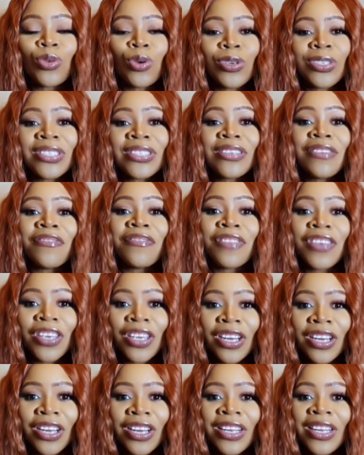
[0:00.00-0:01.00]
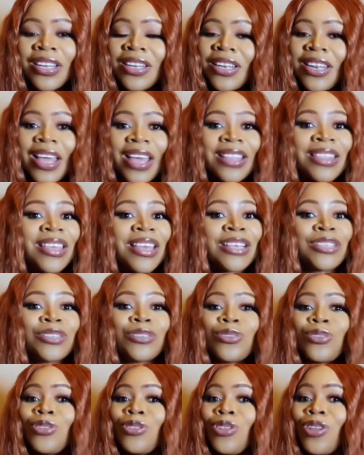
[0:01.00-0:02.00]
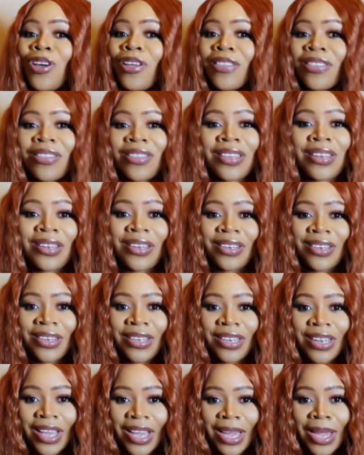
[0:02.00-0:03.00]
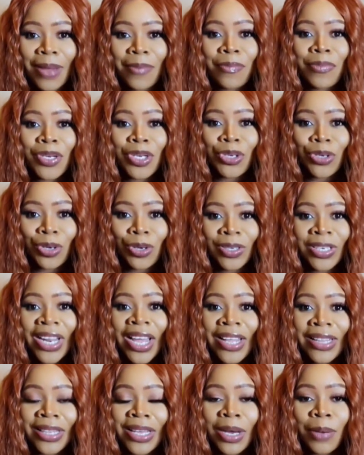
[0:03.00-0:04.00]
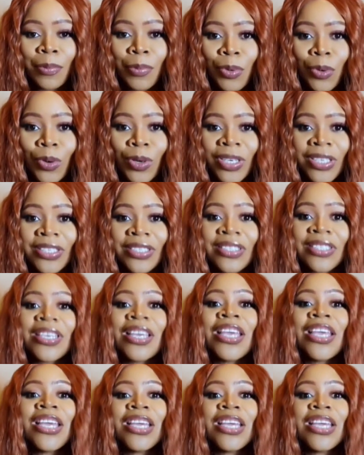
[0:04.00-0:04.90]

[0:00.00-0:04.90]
so severe that there's nothing that can be done at that point,